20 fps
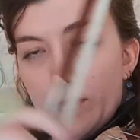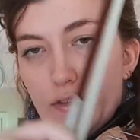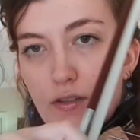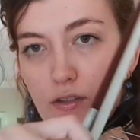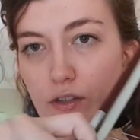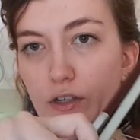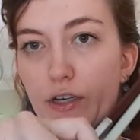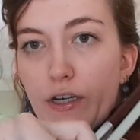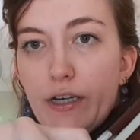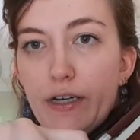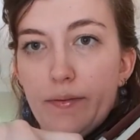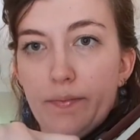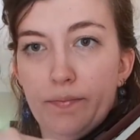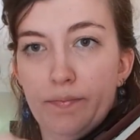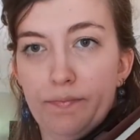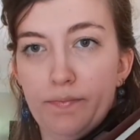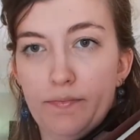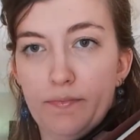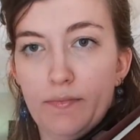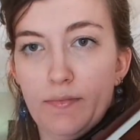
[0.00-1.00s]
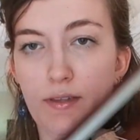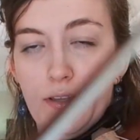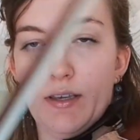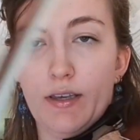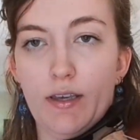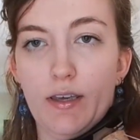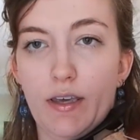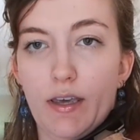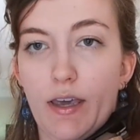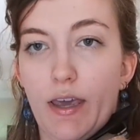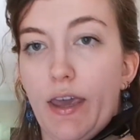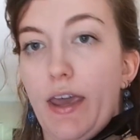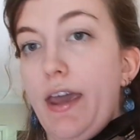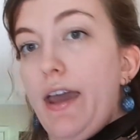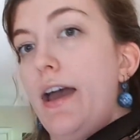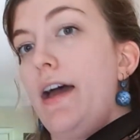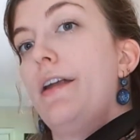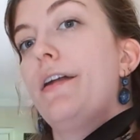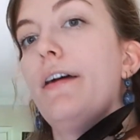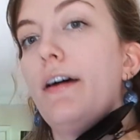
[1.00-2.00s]
Good.
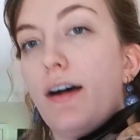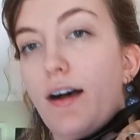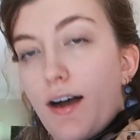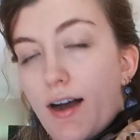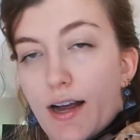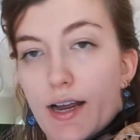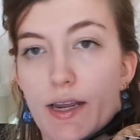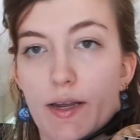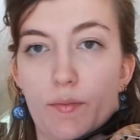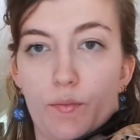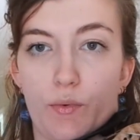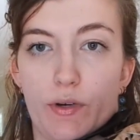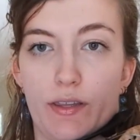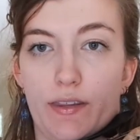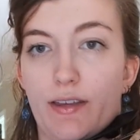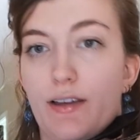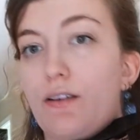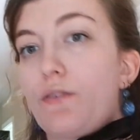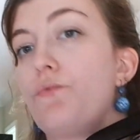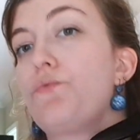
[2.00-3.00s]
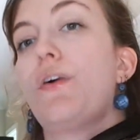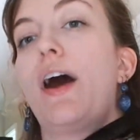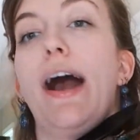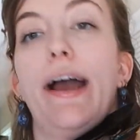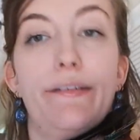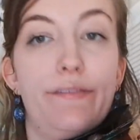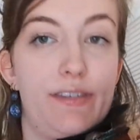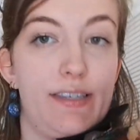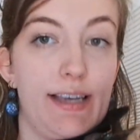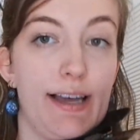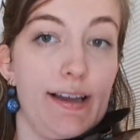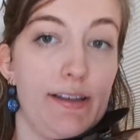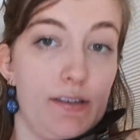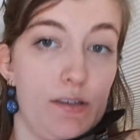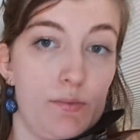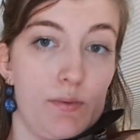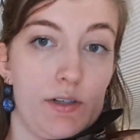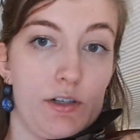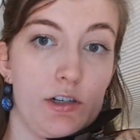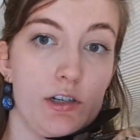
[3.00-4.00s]
And I am within 5 cents,
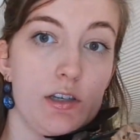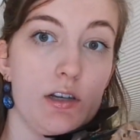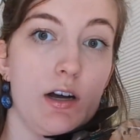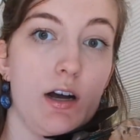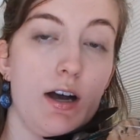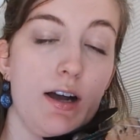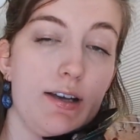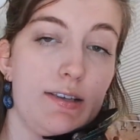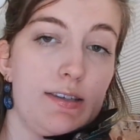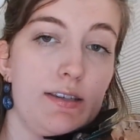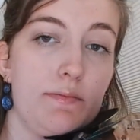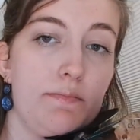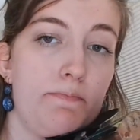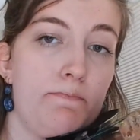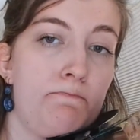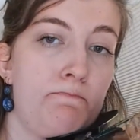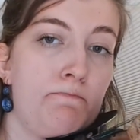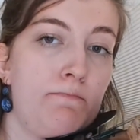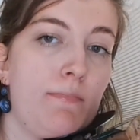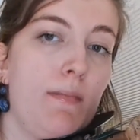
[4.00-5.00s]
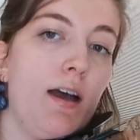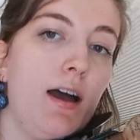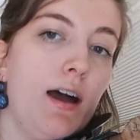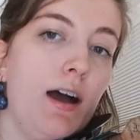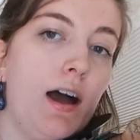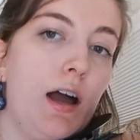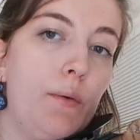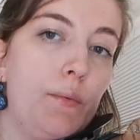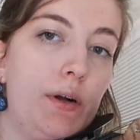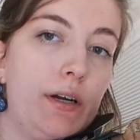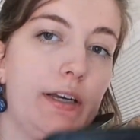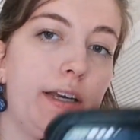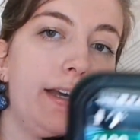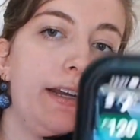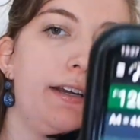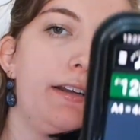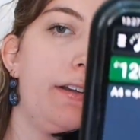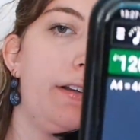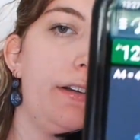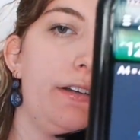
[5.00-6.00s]
which is awesome. I want to get
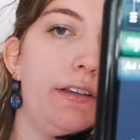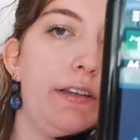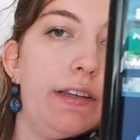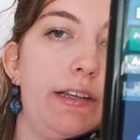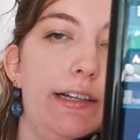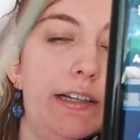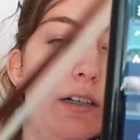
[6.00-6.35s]
a little